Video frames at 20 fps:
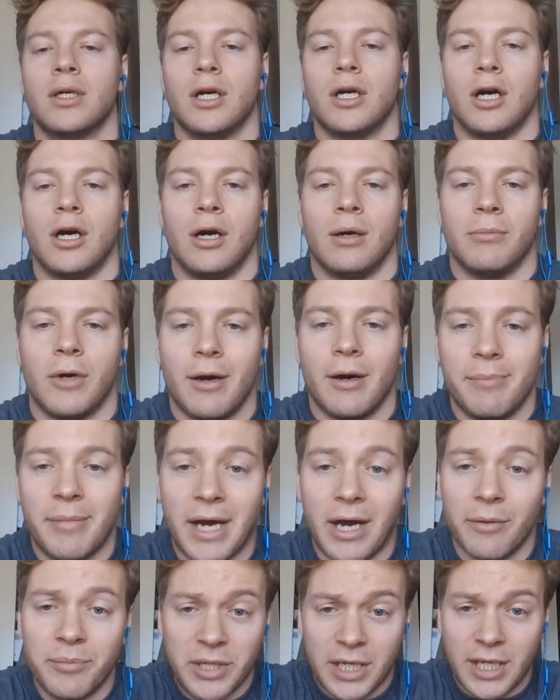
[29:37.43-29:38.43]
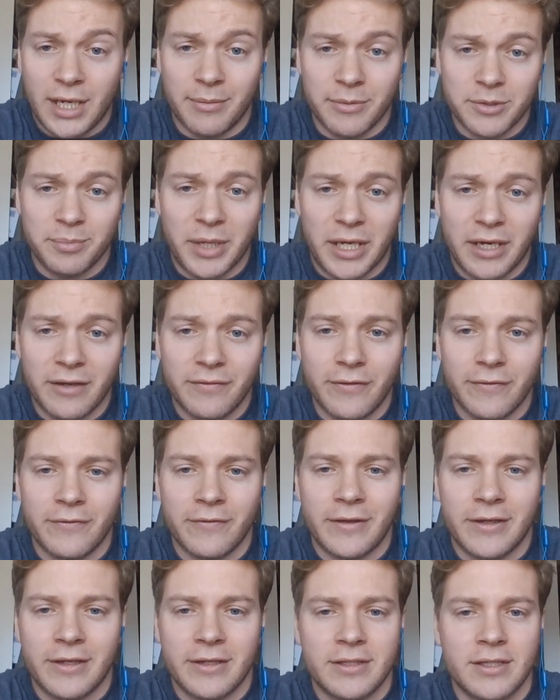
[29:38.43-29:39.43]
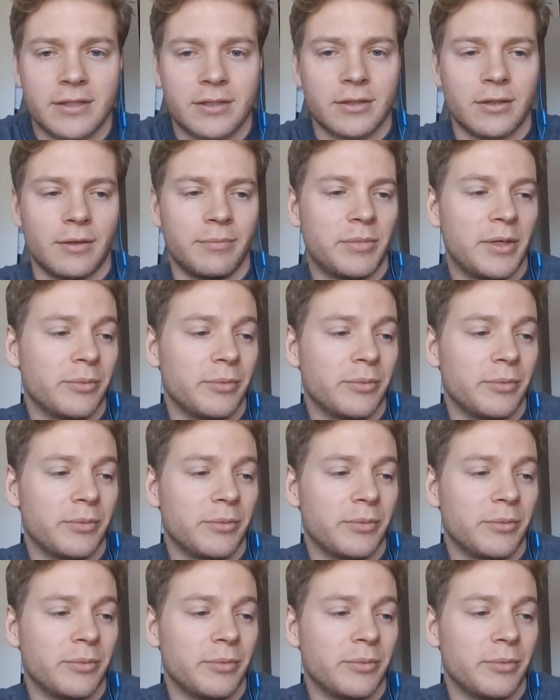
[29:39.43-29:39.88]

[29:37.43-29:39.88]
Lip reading: about being able to benefit from that system.